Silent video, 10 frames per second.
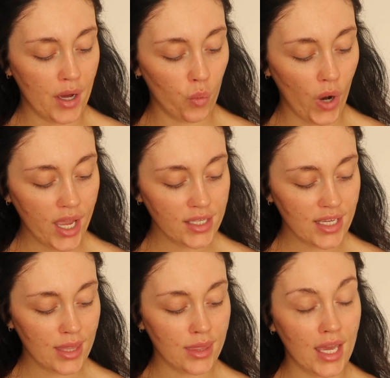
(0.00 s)
Wales,
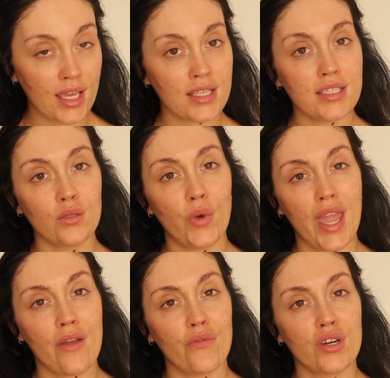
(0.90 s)
I think, are still
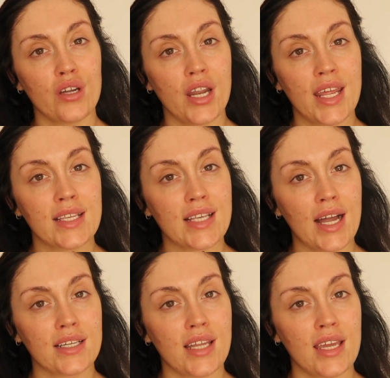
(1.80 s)
waiting for the
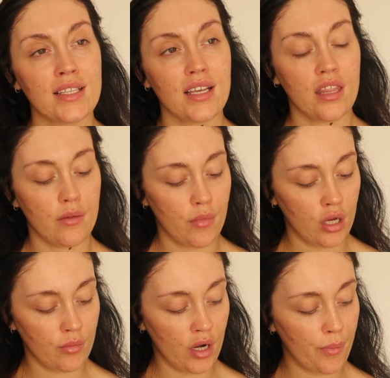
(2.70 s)
exact date at the
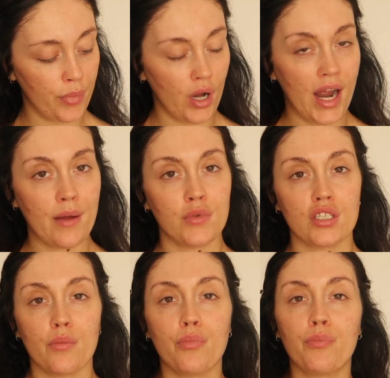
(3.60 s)
moment, but I'm
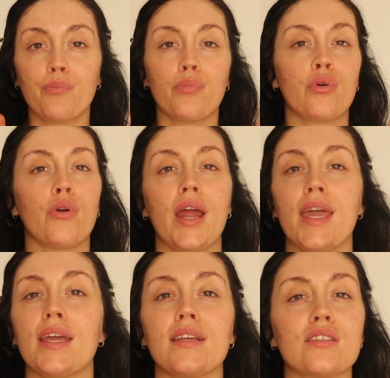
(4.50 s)
just
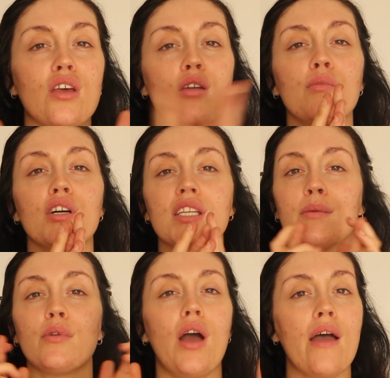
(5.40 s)
praying so much,
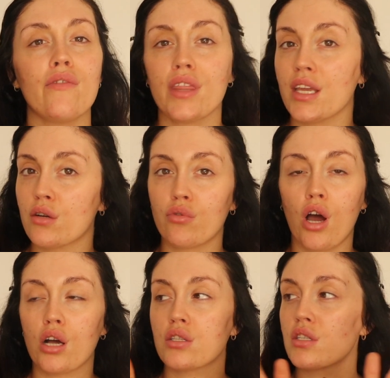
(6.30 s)
keeping everything
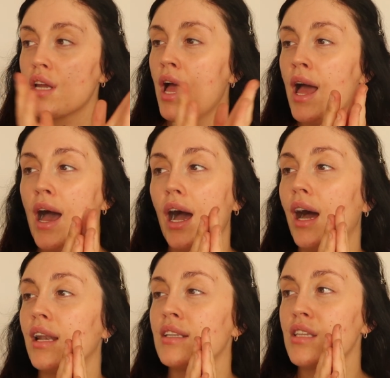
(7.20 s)
crossed
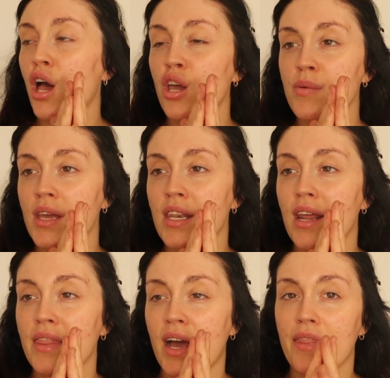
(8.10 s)
and hoping
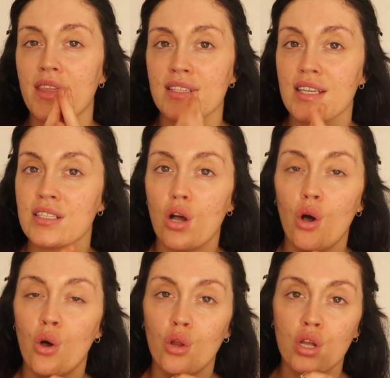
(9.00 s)
that this is
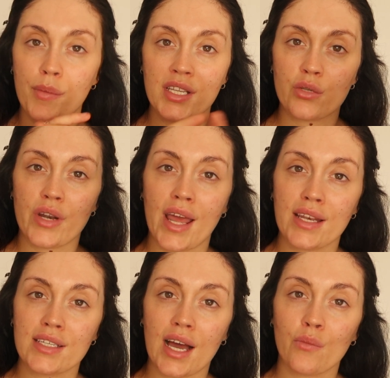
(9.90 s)
all coming to an
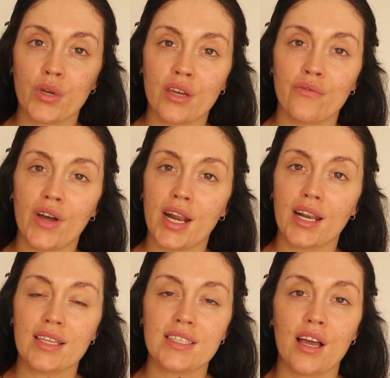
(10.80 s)
end and we can
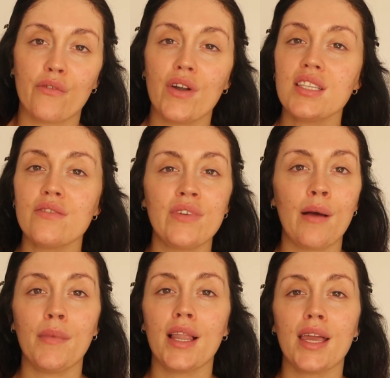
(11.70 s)
finally see our friends and
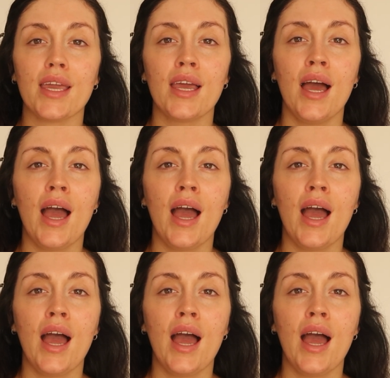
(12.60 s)
family